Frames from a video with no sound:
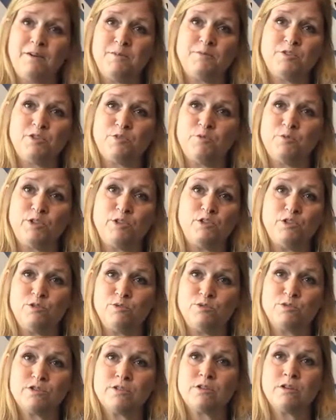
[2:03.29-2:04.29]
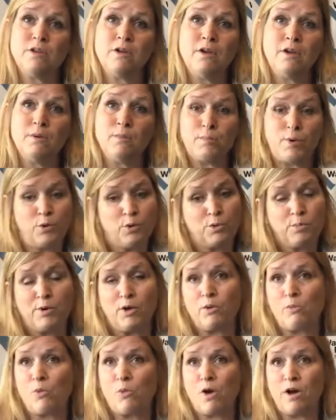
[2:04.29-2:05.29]
to reduce
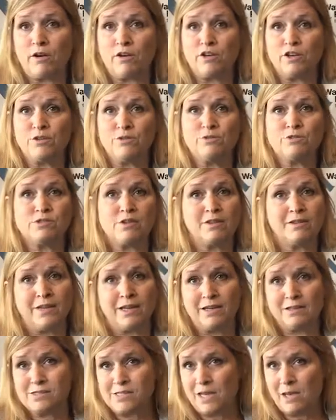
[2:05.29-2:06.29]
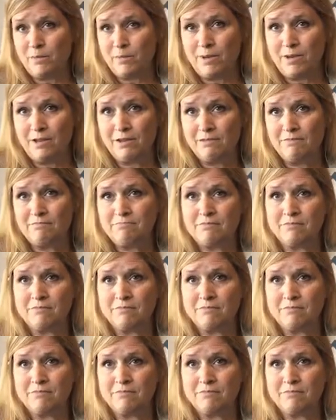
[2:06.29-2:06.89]
potable water use on landscaping.